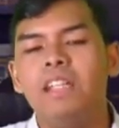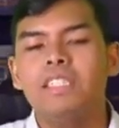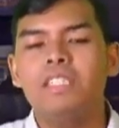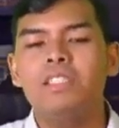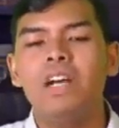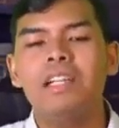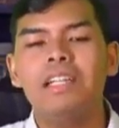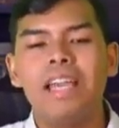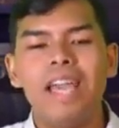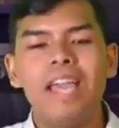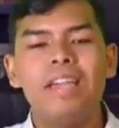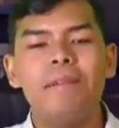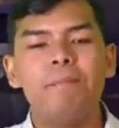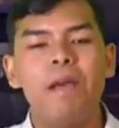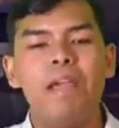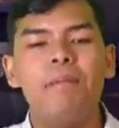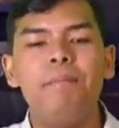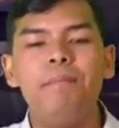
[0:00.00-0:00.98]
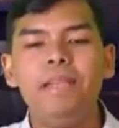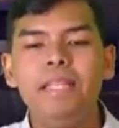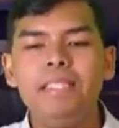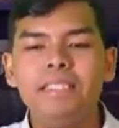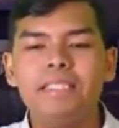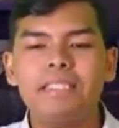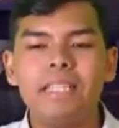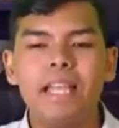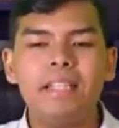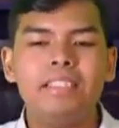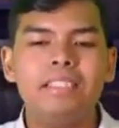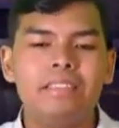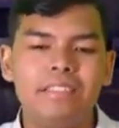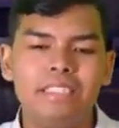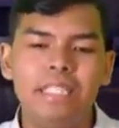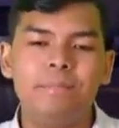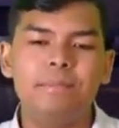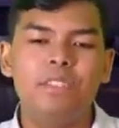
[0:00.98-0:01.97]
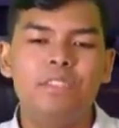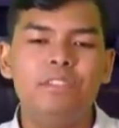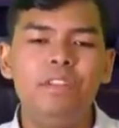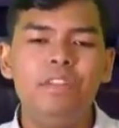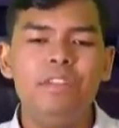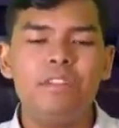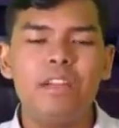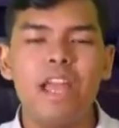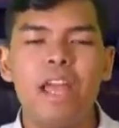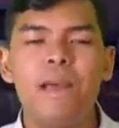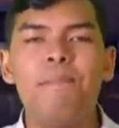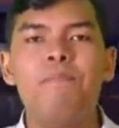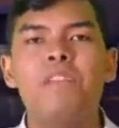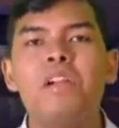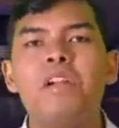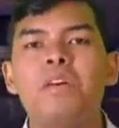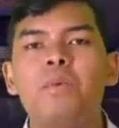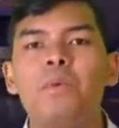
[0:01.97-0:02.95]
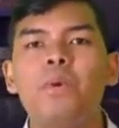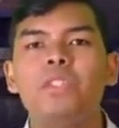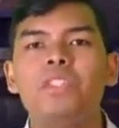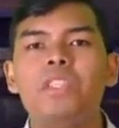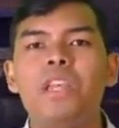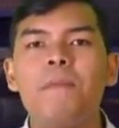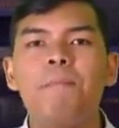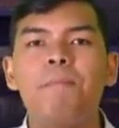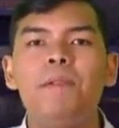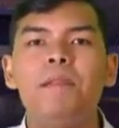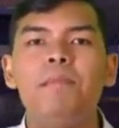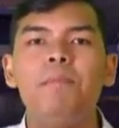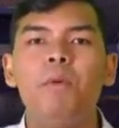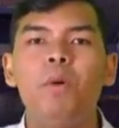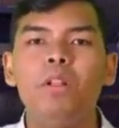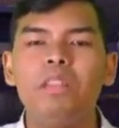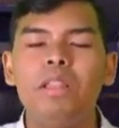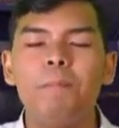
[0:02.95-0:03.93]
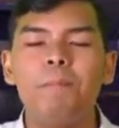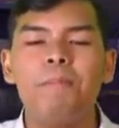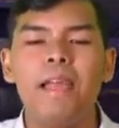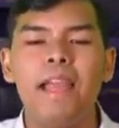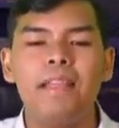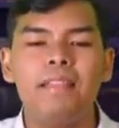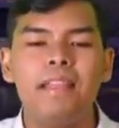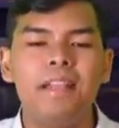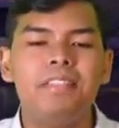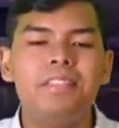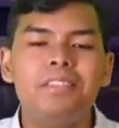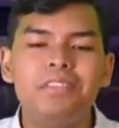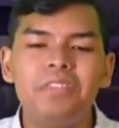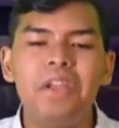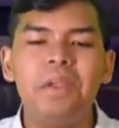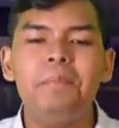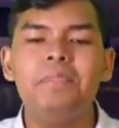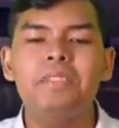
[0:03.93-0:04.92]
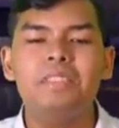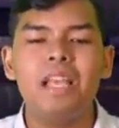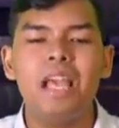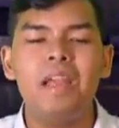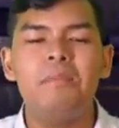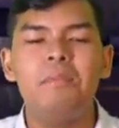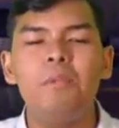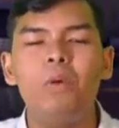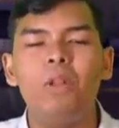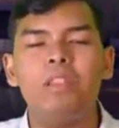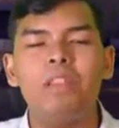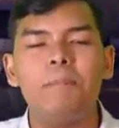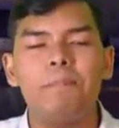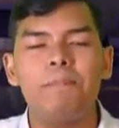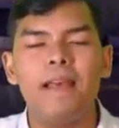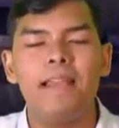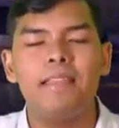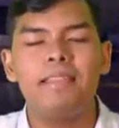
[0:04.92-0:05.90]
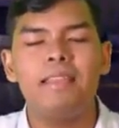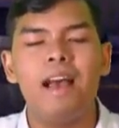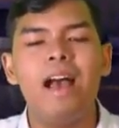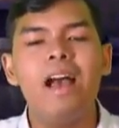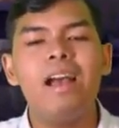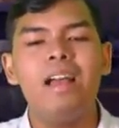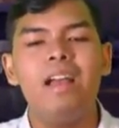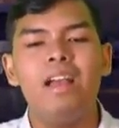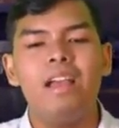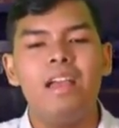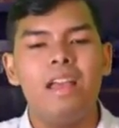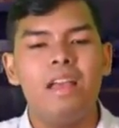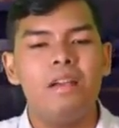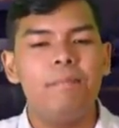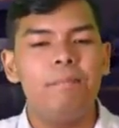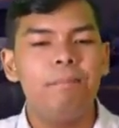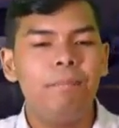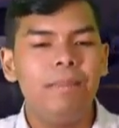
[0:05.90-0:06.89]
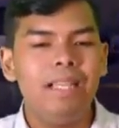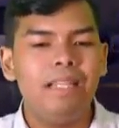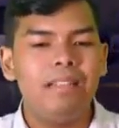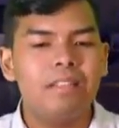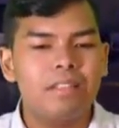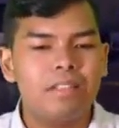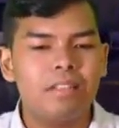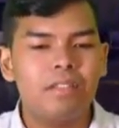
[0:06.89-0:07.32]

So, again, by means extremes theorem, we simply multiply the extremes and multiply the means.